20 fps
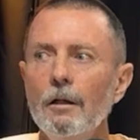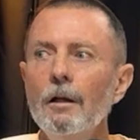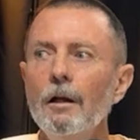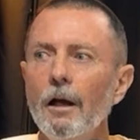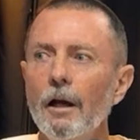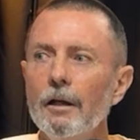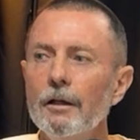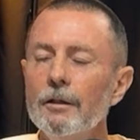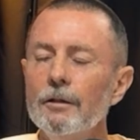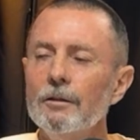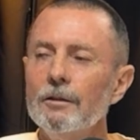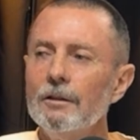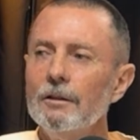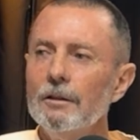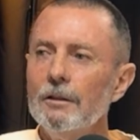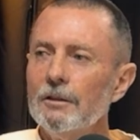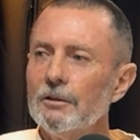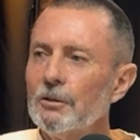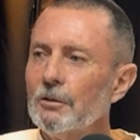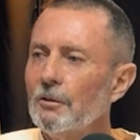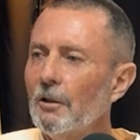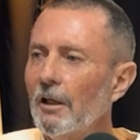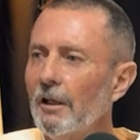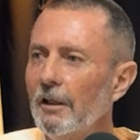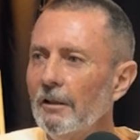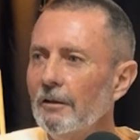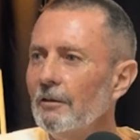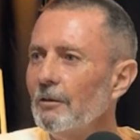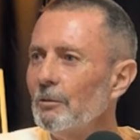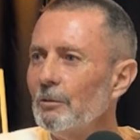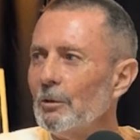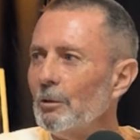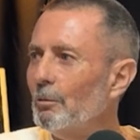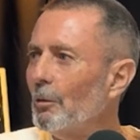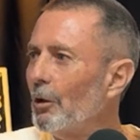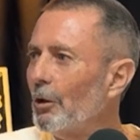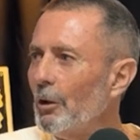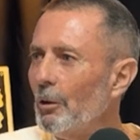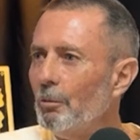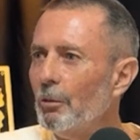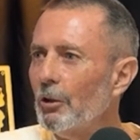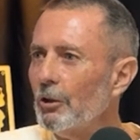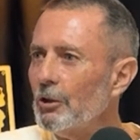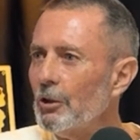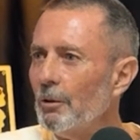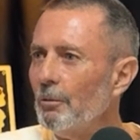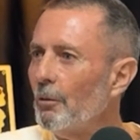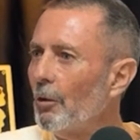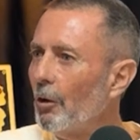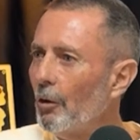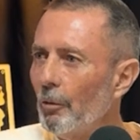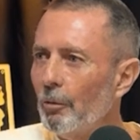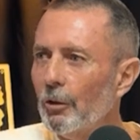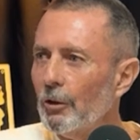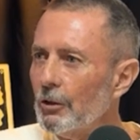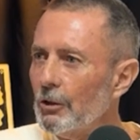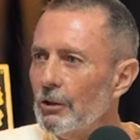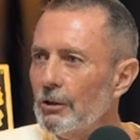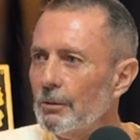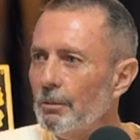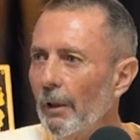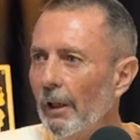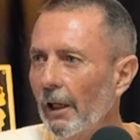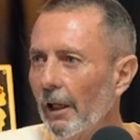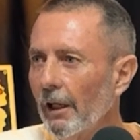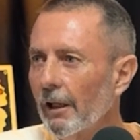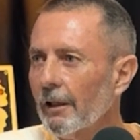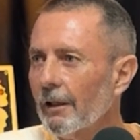And it's like the more you push it, more it pushes back.